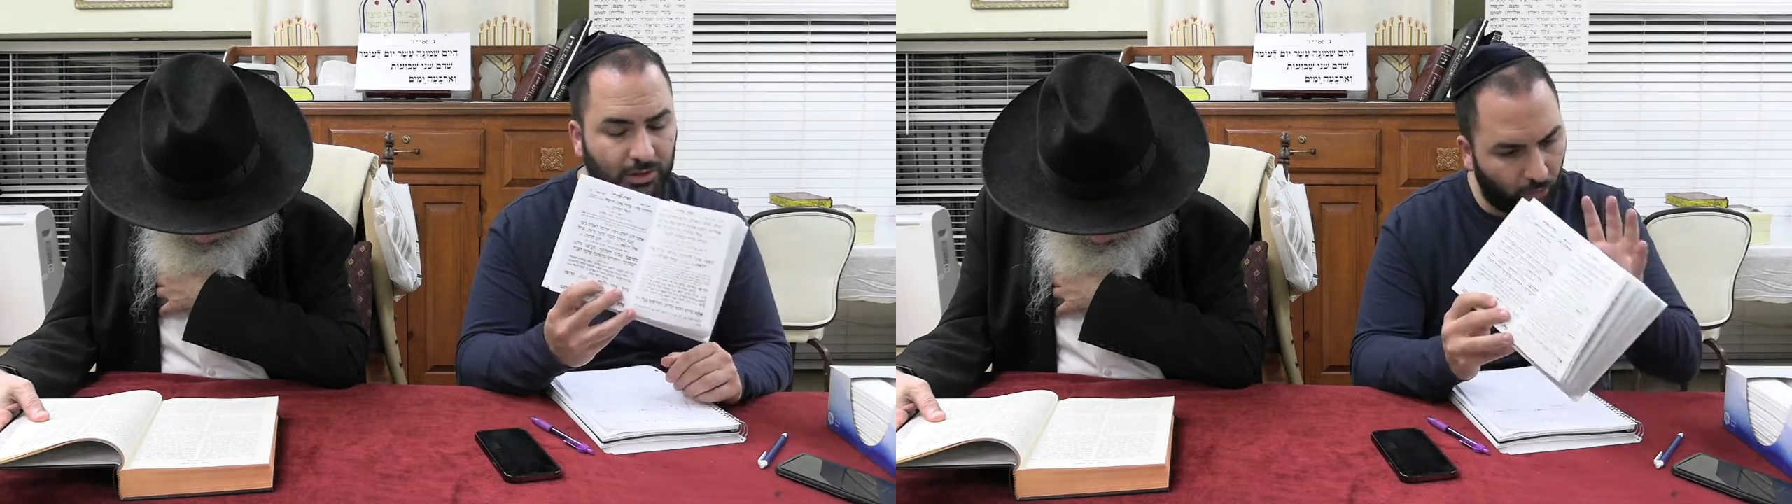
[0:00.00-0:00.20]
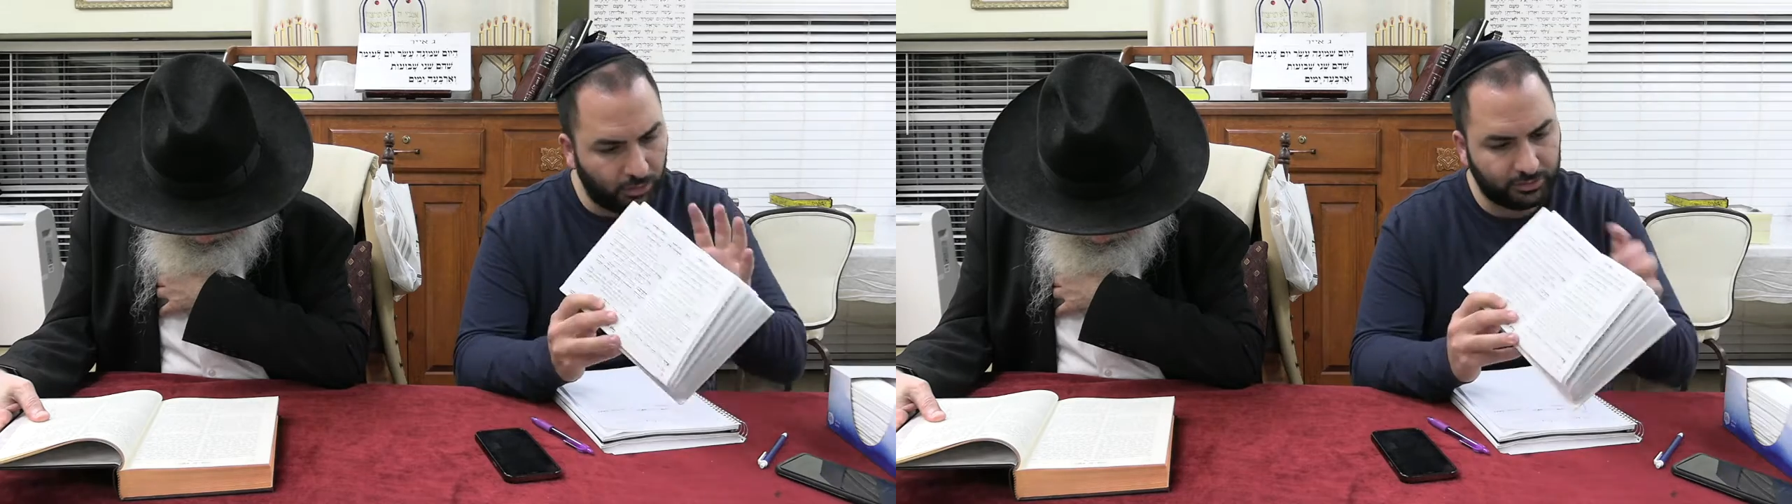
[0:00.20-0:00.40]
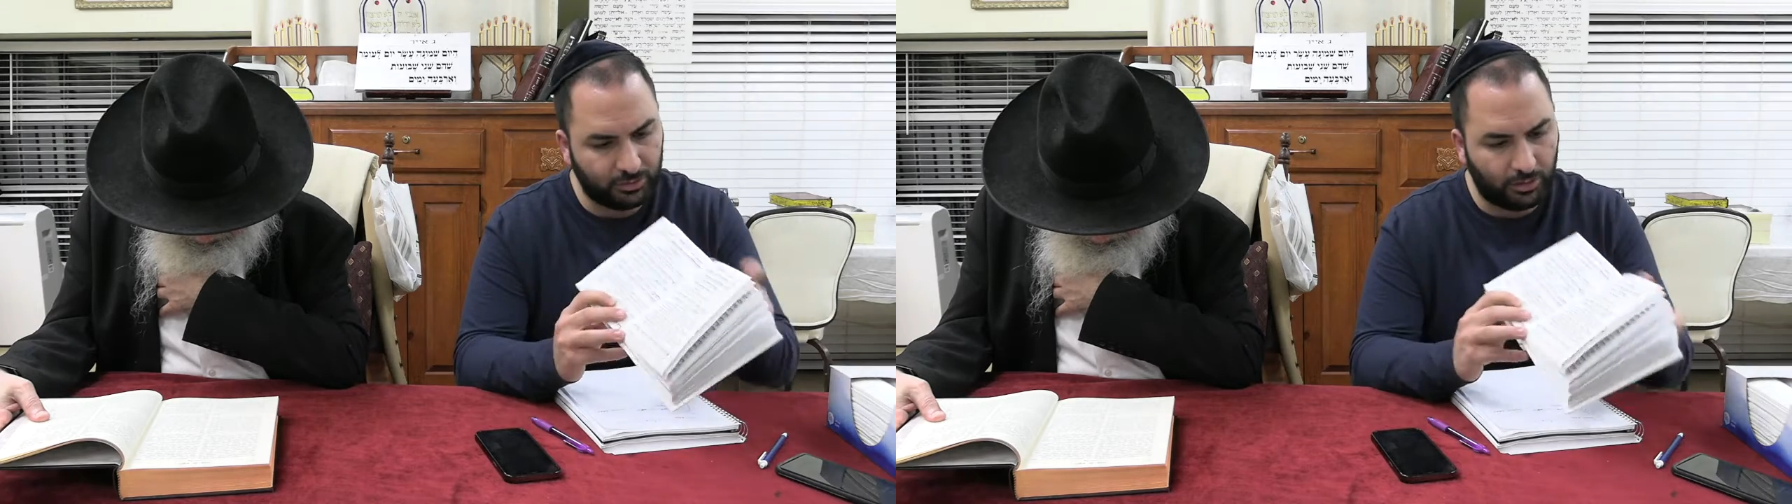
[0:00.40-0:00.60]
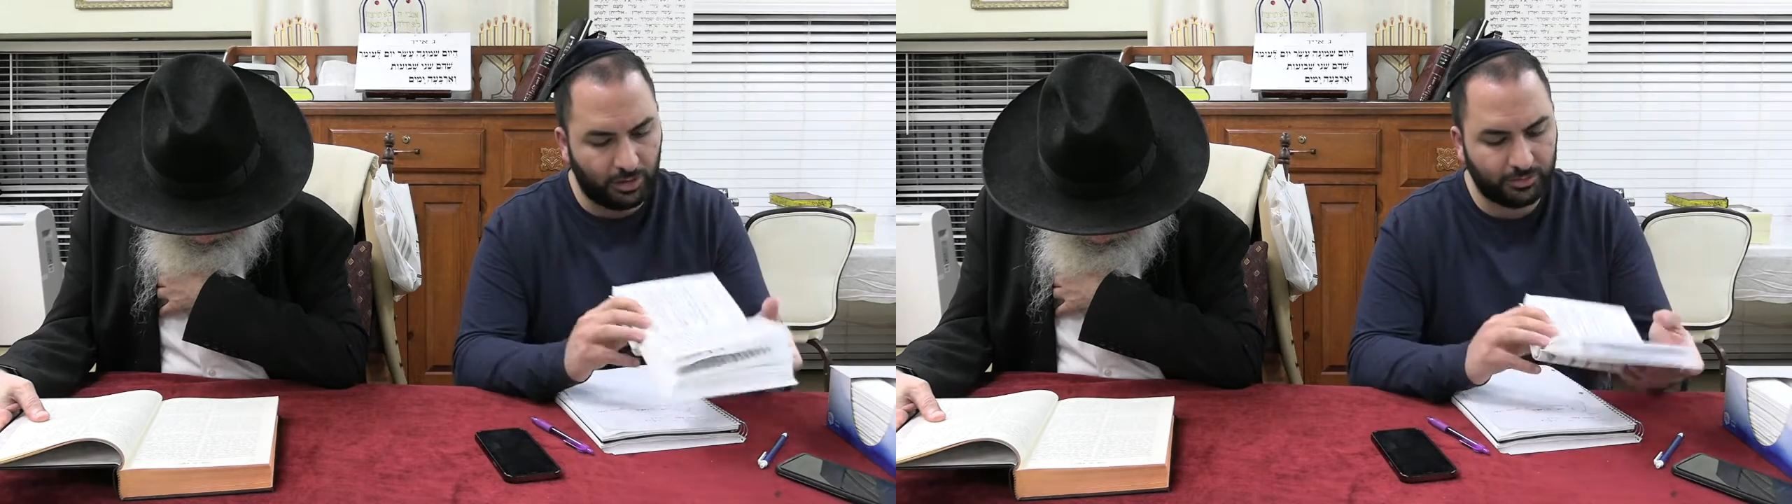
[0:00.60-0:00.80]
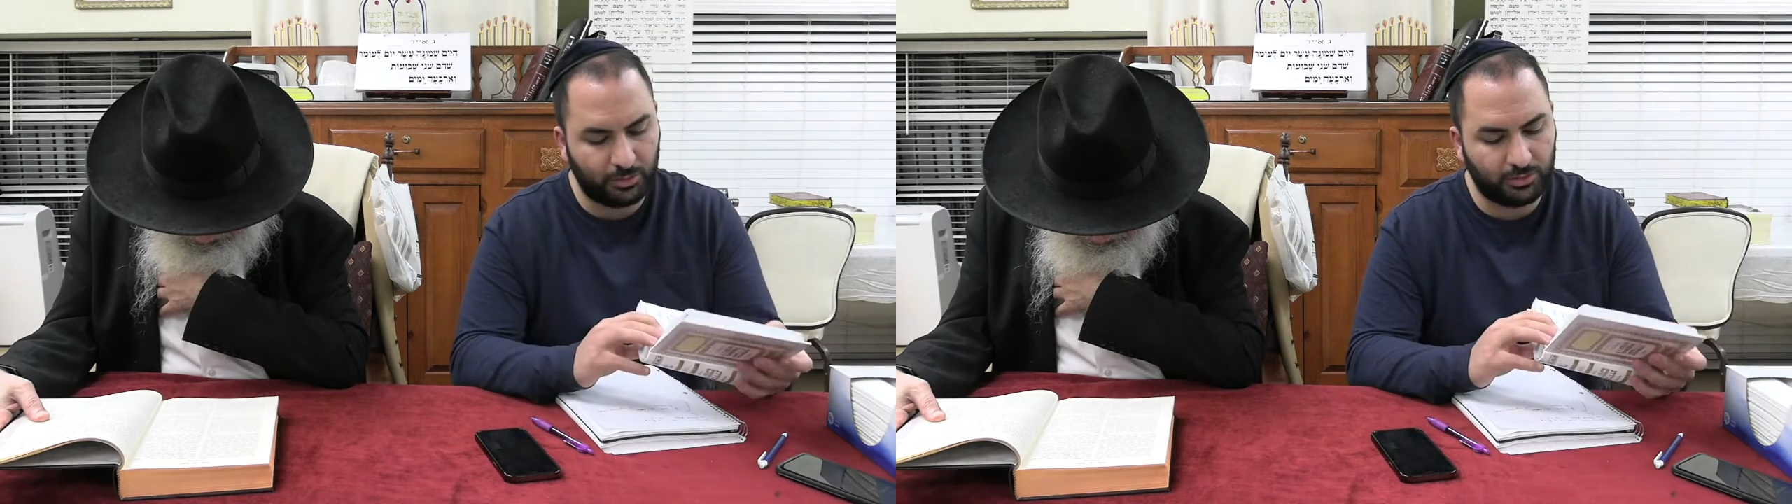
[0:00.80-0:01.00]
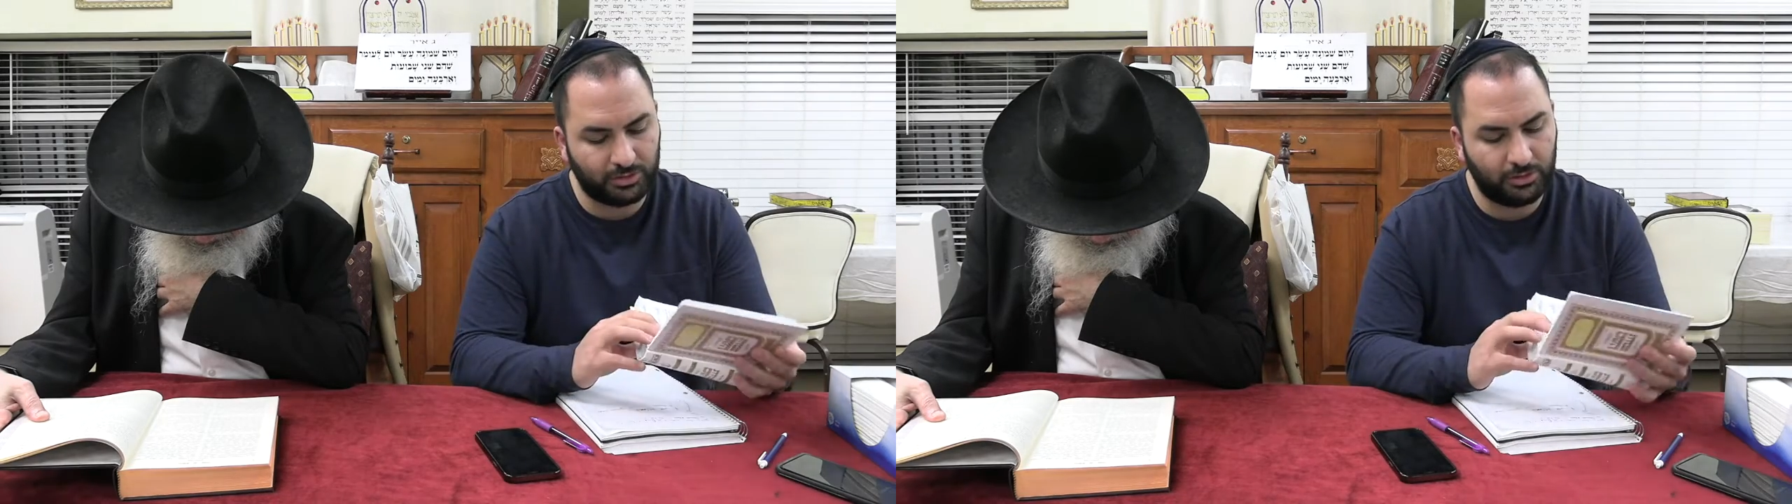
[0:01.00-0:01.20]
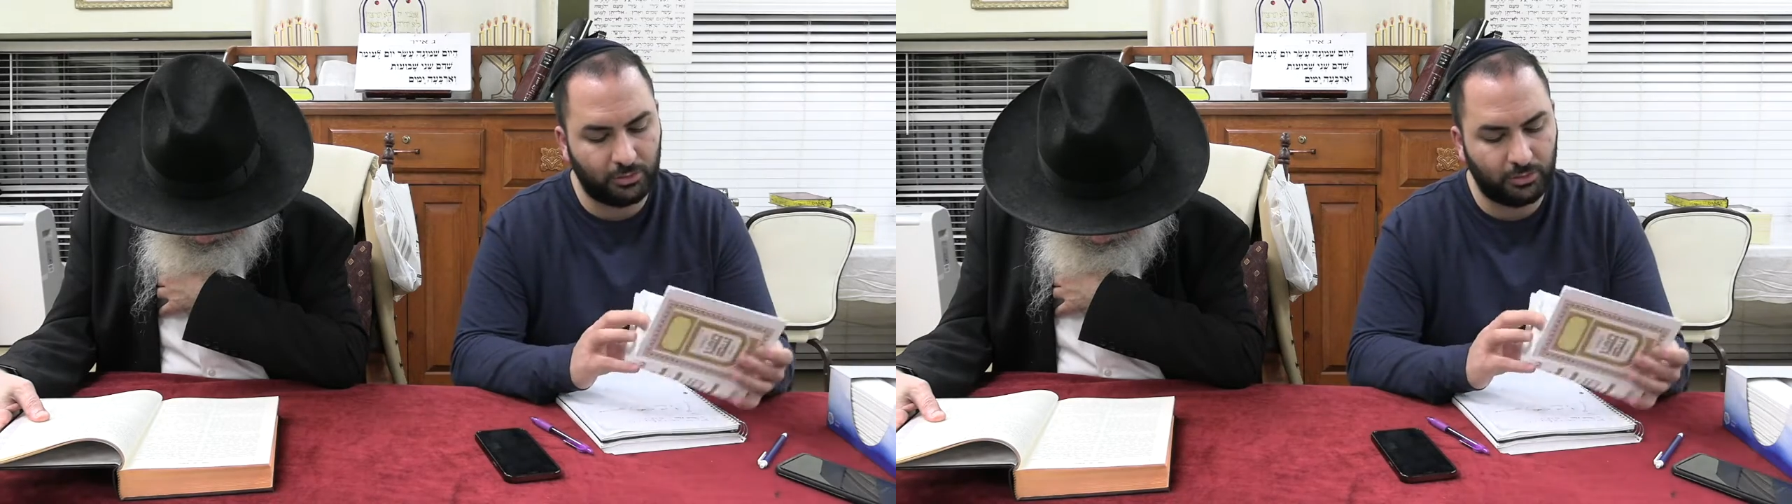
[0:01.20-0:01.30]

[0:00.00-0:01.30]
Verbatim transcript: Also, Harav said, what's another